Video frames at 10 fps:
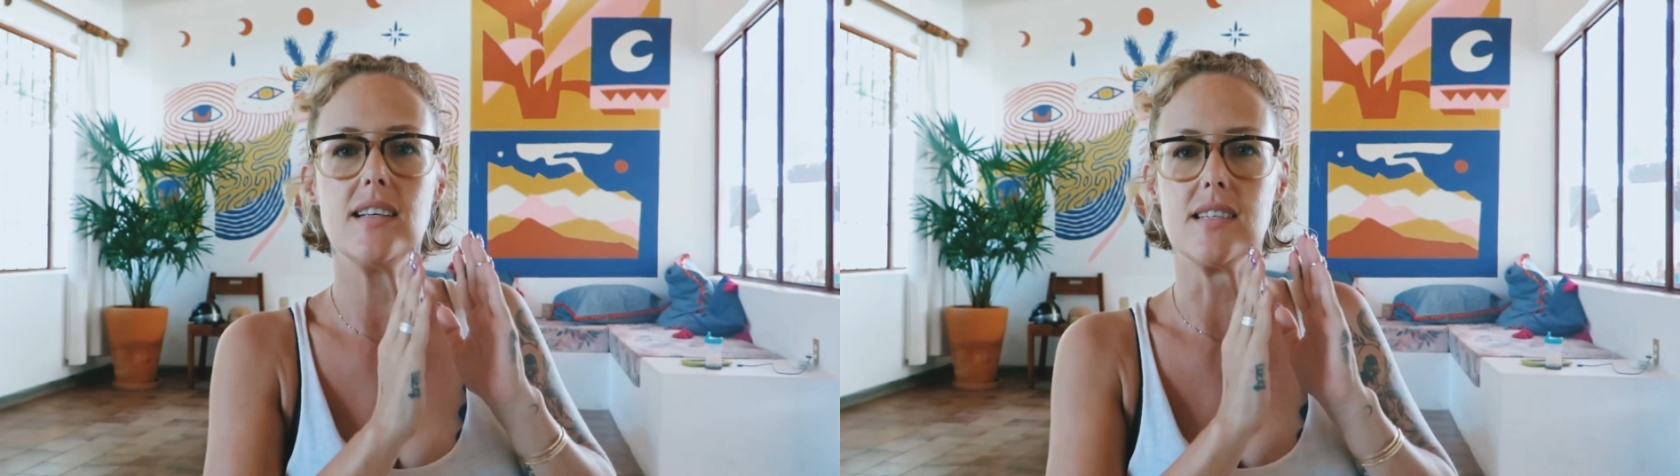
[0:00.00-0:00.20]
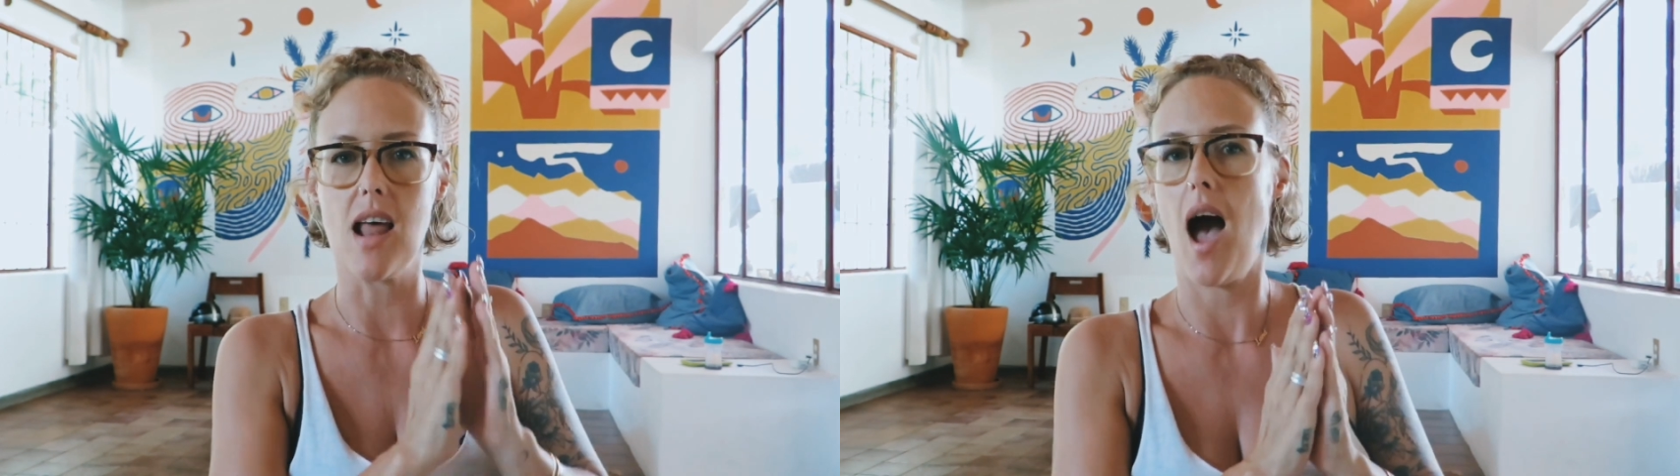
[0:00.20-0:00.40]

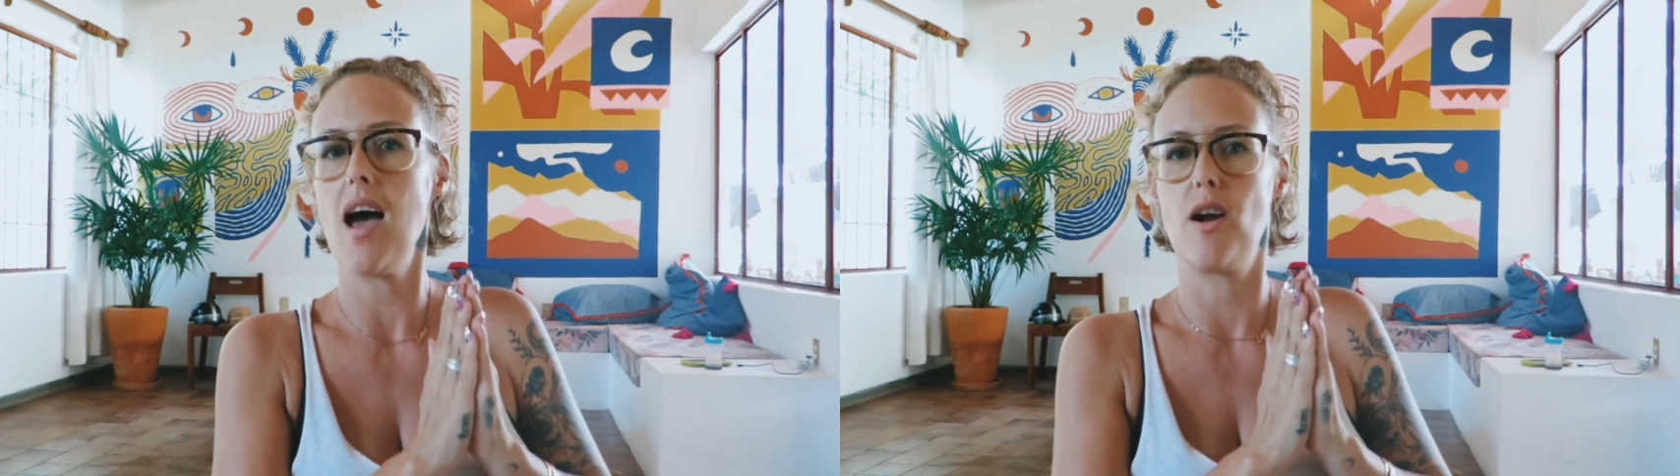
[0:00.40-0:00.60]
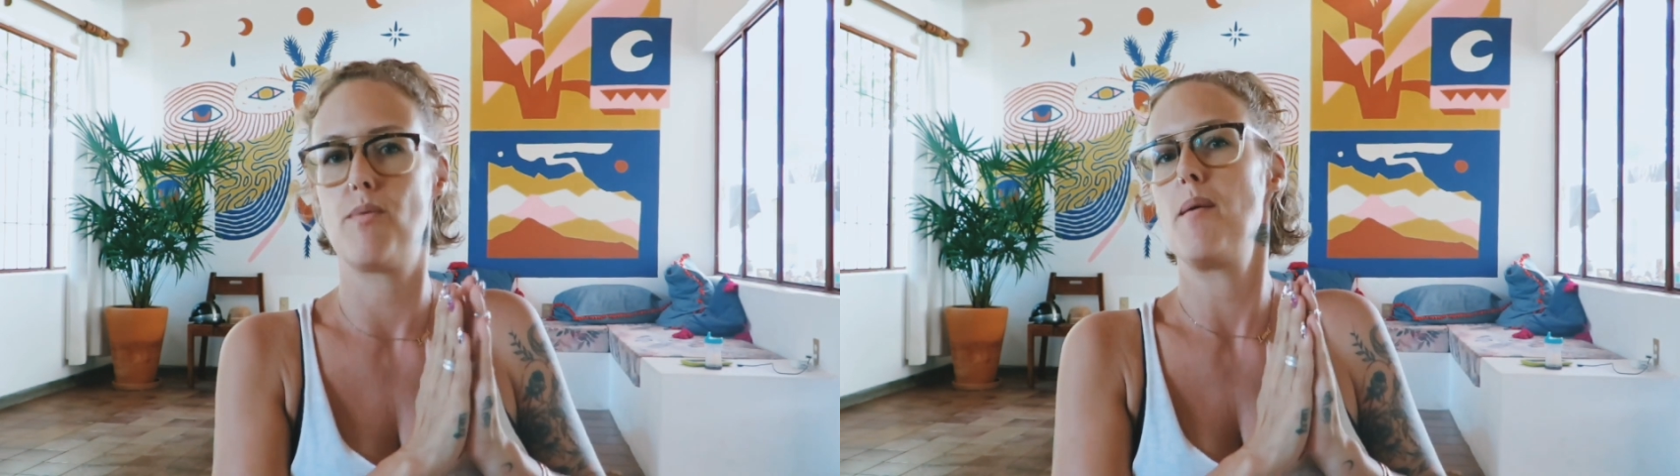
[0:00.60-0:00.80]
is
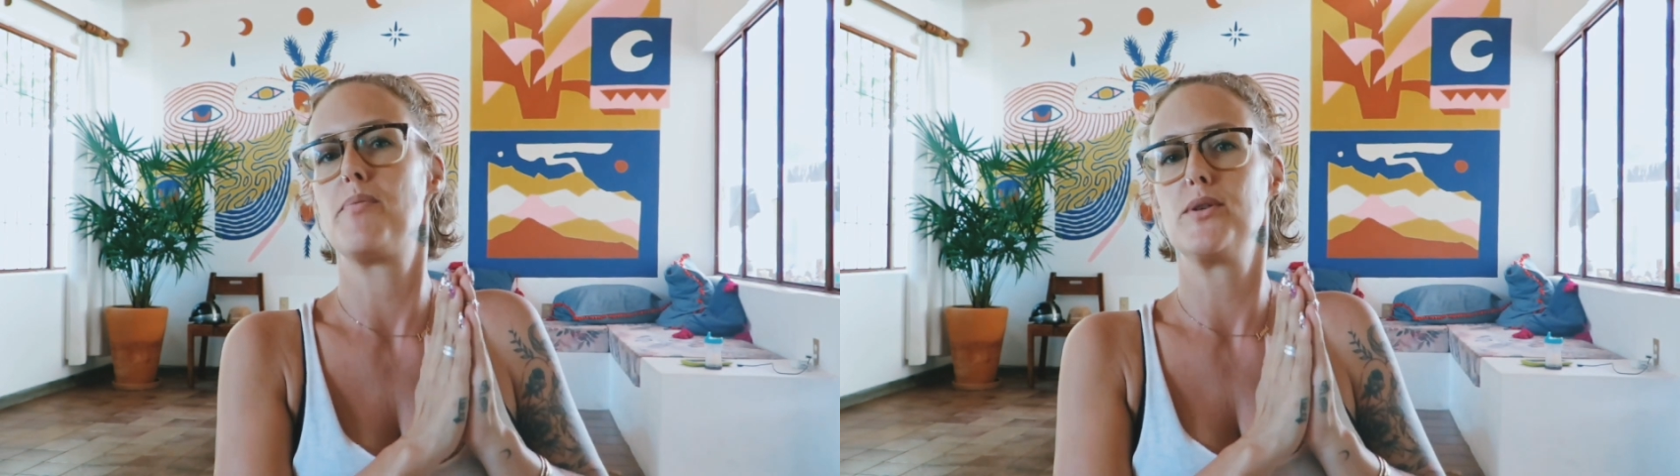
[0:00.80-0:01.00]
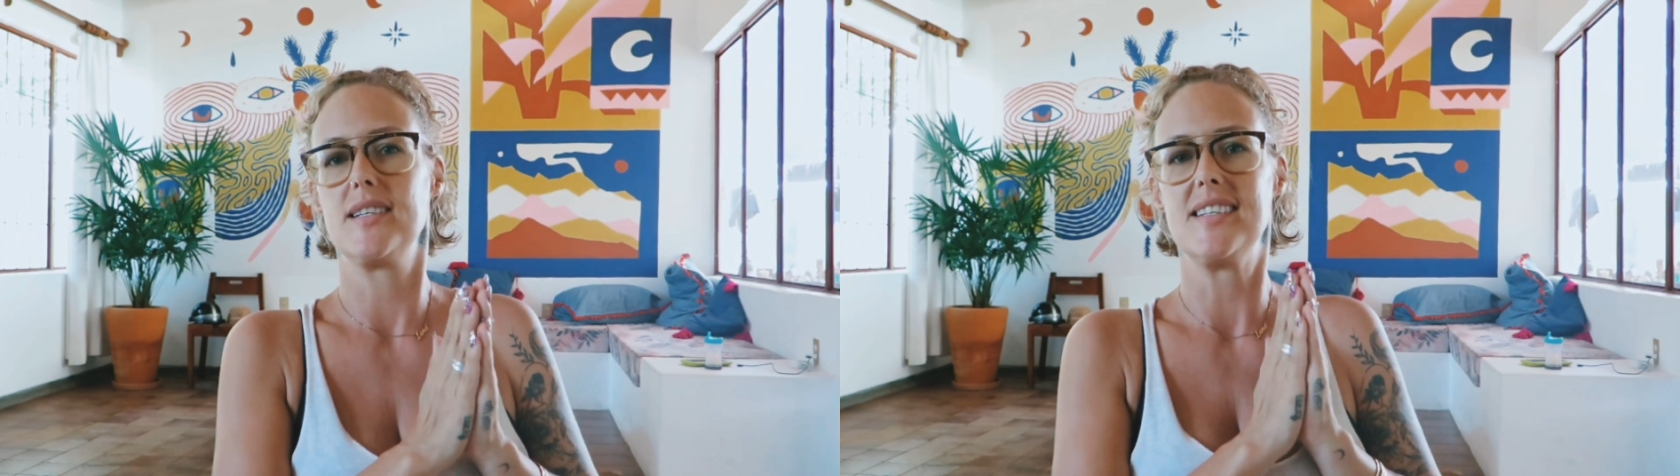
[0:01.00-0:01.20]
not a
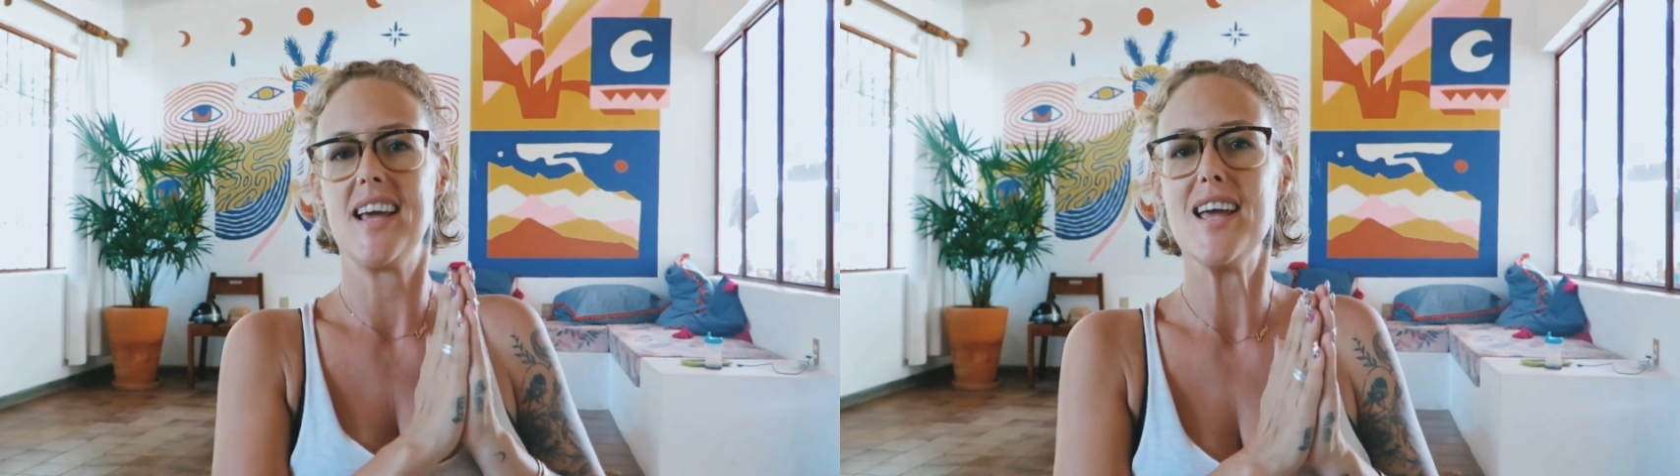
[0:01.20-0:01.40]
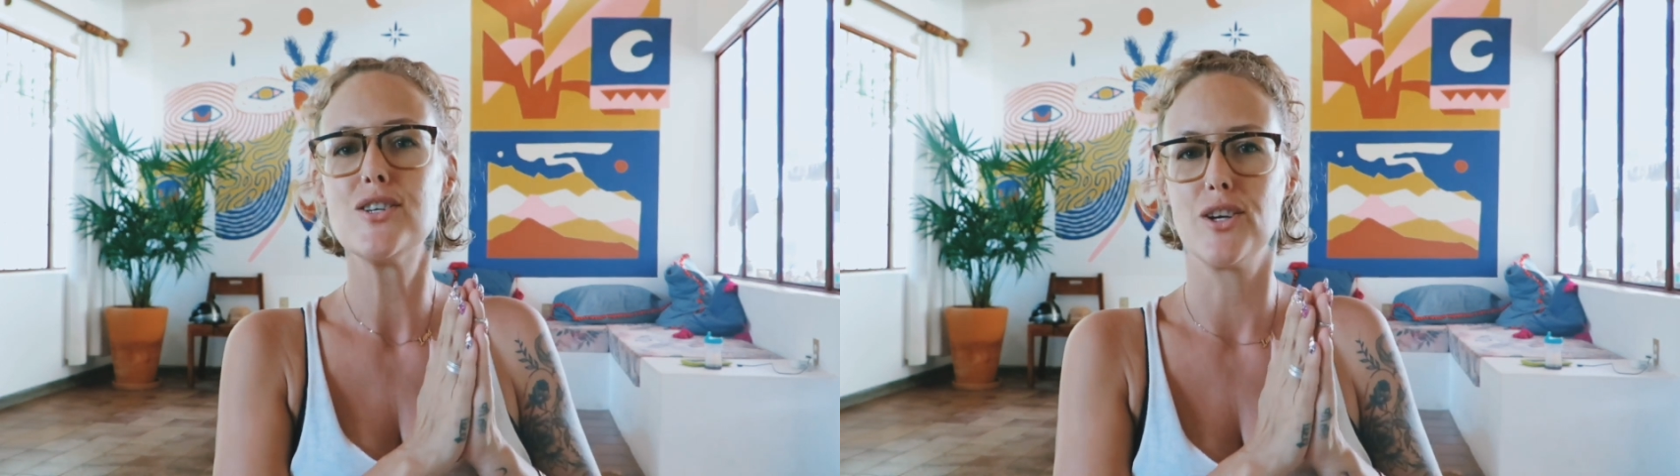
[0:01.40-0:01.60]

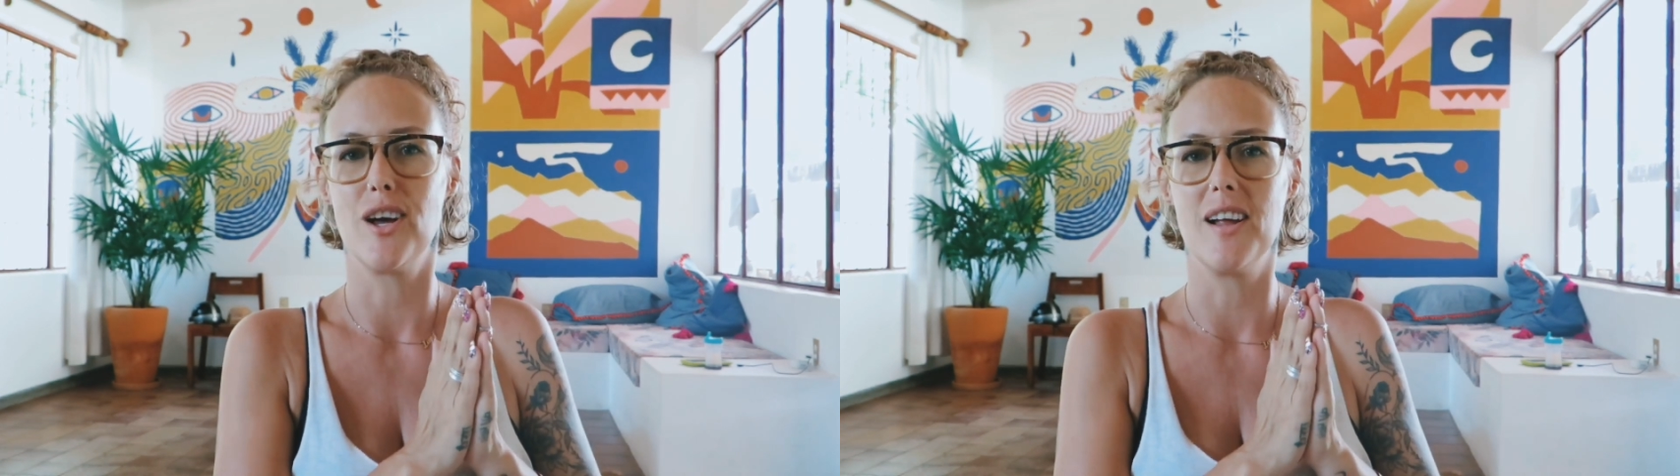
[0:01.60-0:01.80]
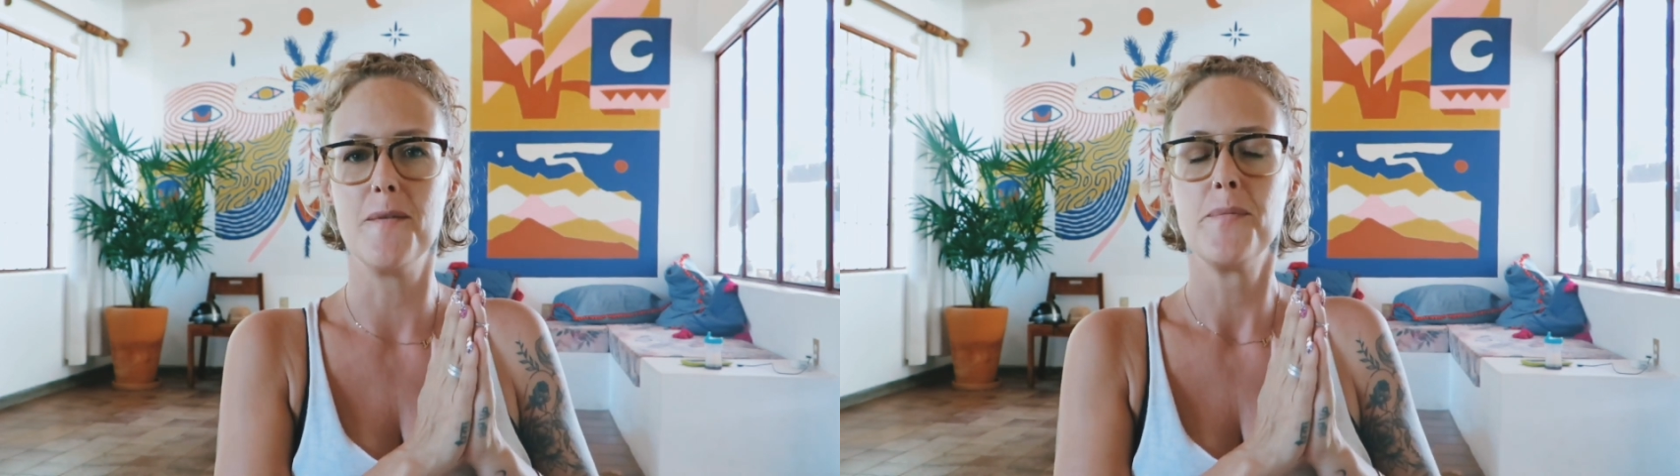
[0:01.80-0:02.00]

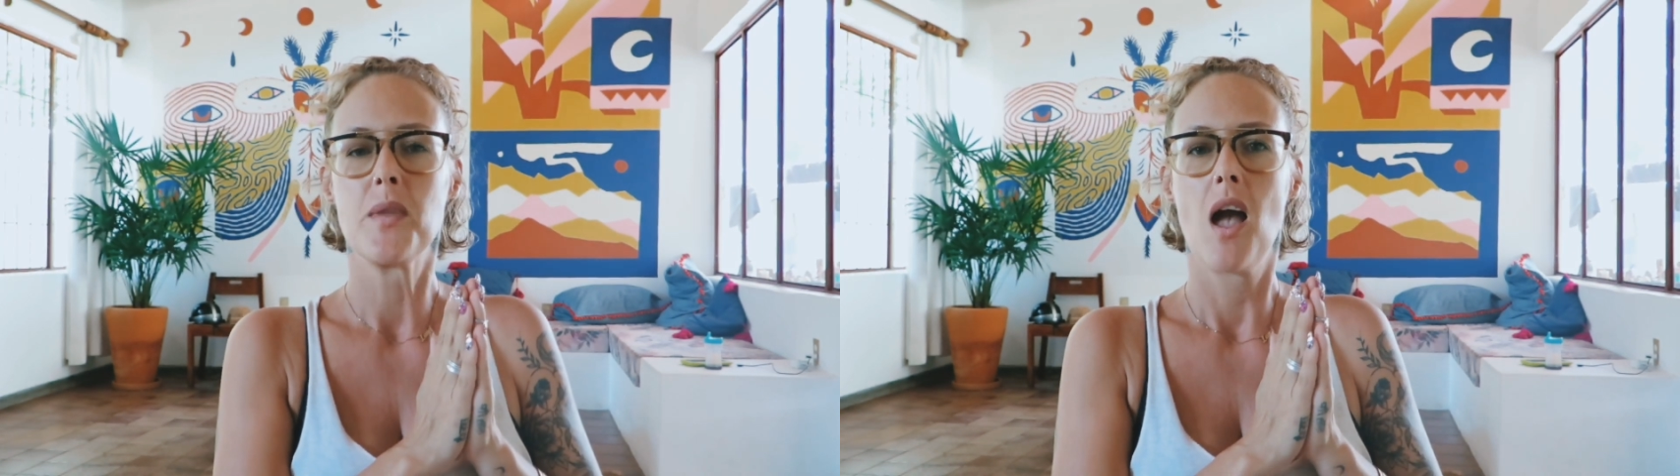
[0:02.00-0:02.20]
representation